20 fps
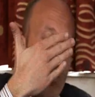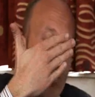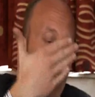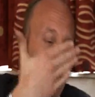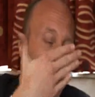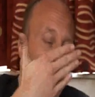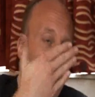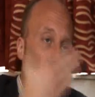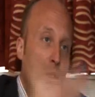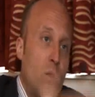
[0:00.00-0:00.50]

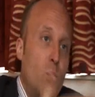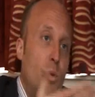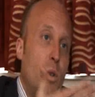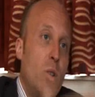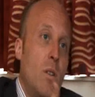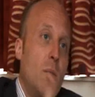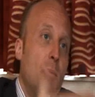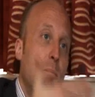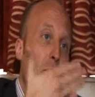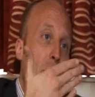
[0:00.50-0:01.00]
what
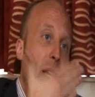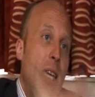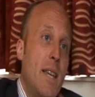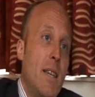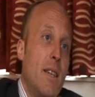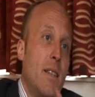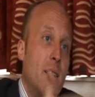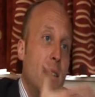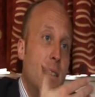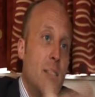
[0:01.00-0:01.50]
will
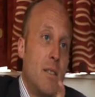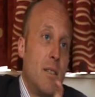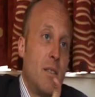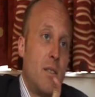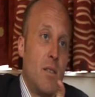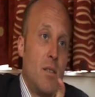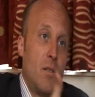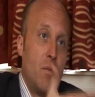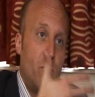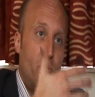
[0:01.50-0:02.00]
make
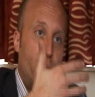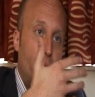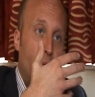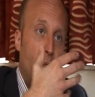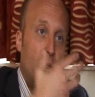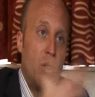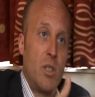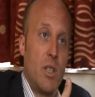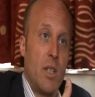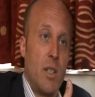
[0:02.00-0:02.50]
this
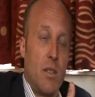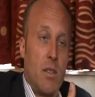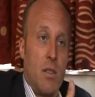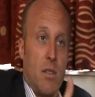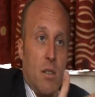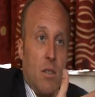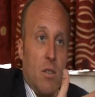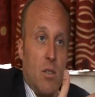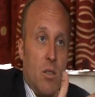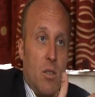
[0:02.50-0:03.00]
project
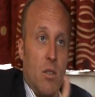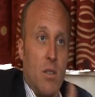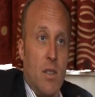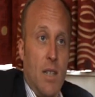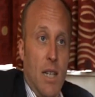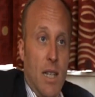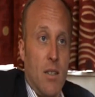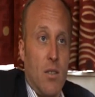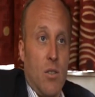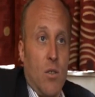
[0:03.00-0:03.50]
a
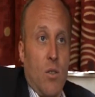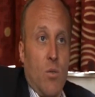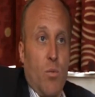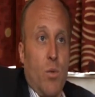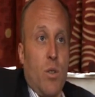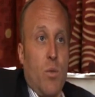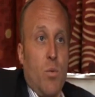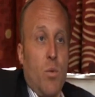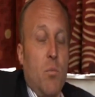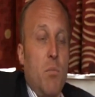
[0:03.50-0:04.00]
success or
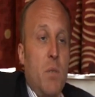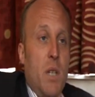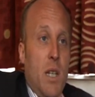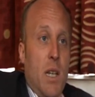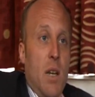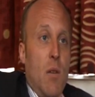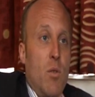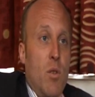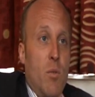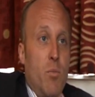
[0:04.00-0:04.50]
what will make
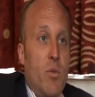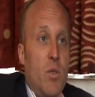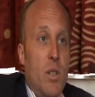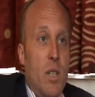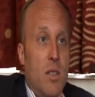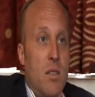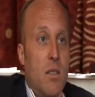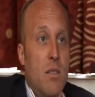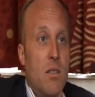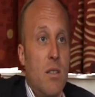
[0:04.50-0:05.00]
our
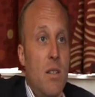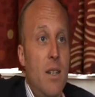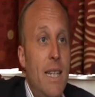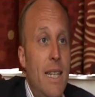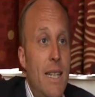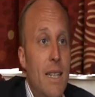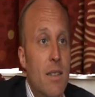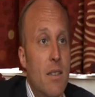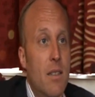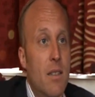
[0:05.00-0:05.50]
operations
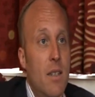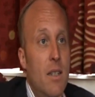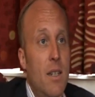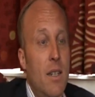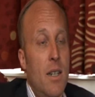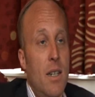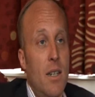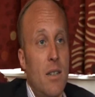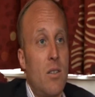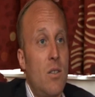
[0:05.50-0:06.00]
lean.
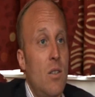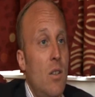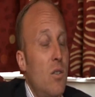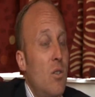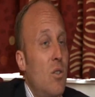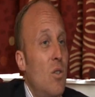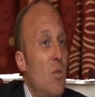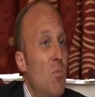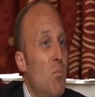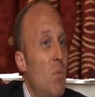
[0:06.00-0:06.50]
It's not
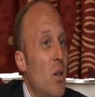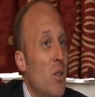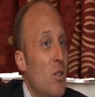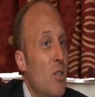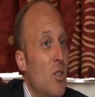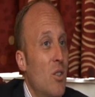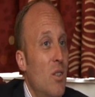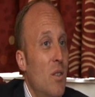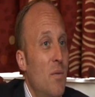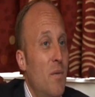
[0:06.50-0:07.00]
so
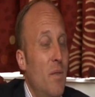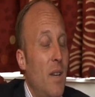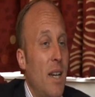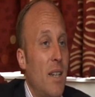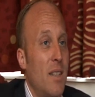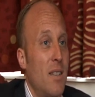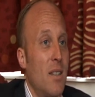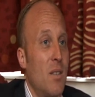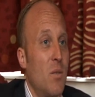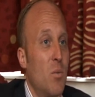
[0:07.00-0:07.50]
much the
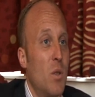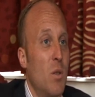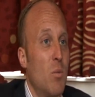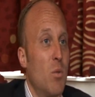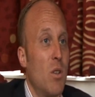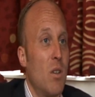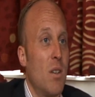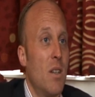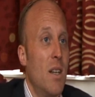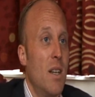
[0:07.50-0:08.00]
fact that we
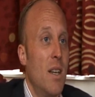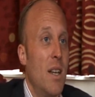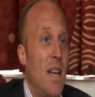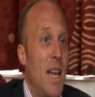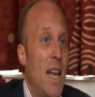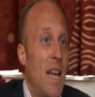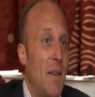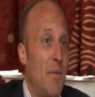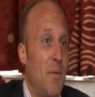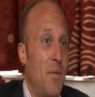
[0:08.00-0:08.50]
will
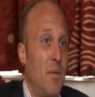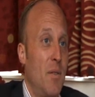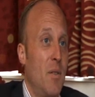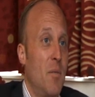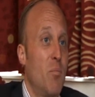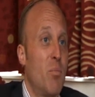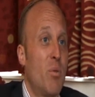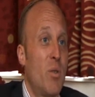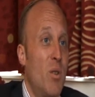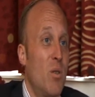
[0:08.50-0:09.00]
have
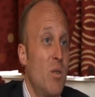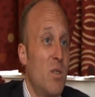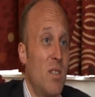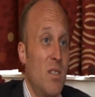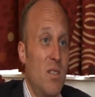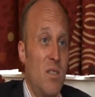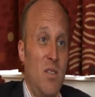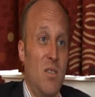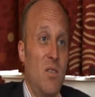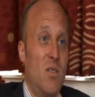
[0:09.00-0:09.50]

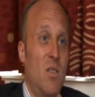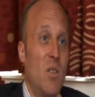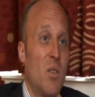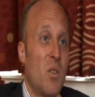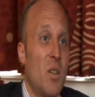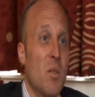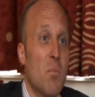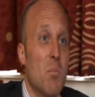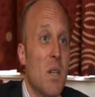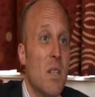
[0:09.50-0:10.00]
processes
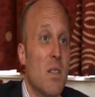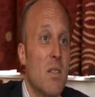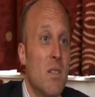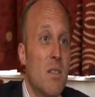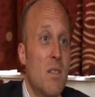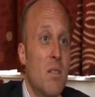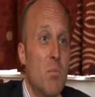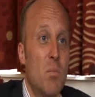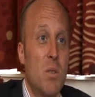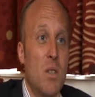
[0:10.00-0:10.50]

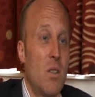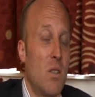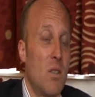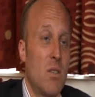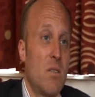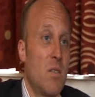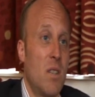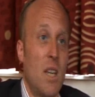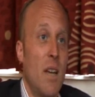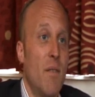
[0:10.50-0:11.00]
documented,
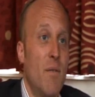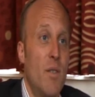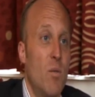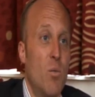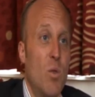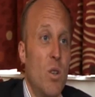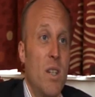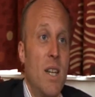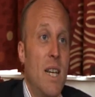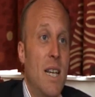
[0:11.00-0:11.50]
because
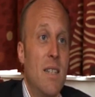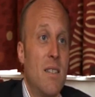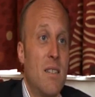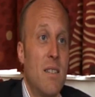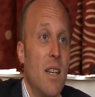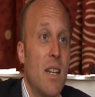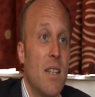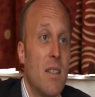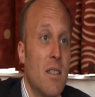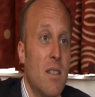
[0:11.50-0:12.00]
everyone has
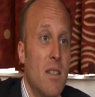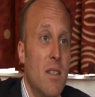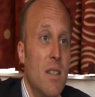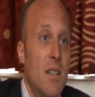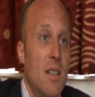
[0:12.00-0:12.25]
that.